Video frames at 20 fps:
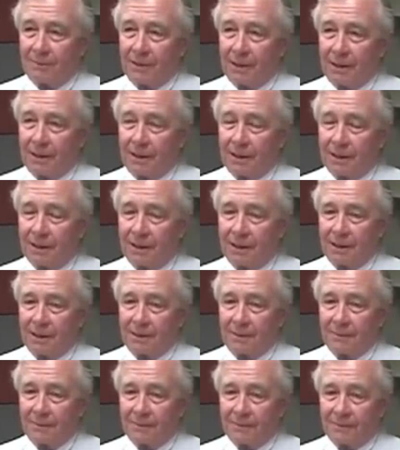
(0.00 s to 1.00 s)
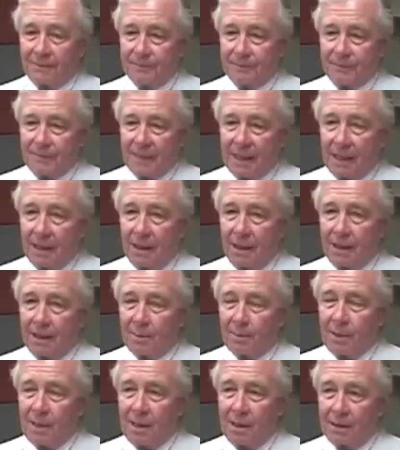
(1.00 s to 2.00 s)
He did a
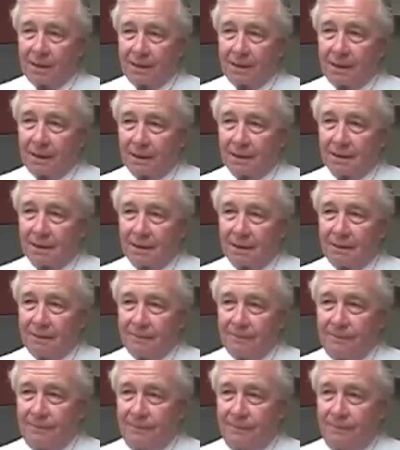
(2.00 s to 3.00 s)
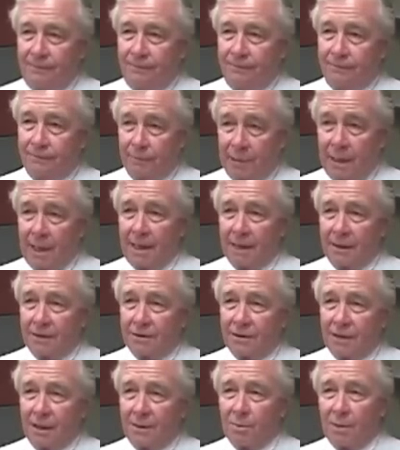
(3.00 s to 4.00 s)
lot of politics,
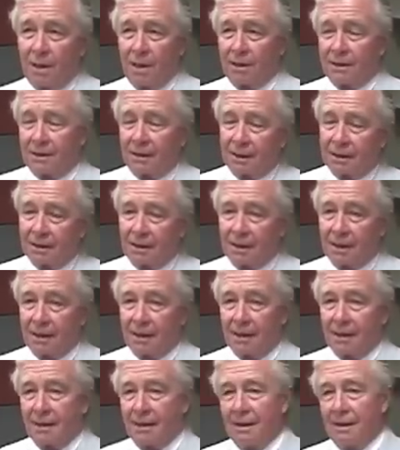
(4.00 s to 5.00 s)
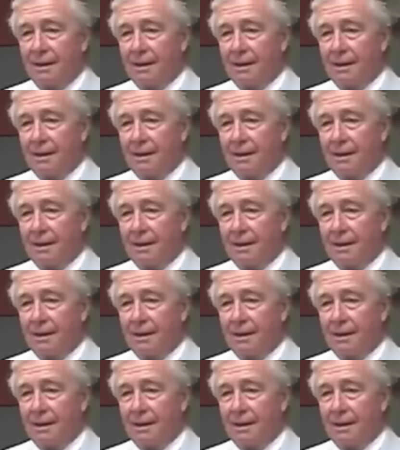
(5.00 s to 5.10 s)
behind-the-scene politics, and he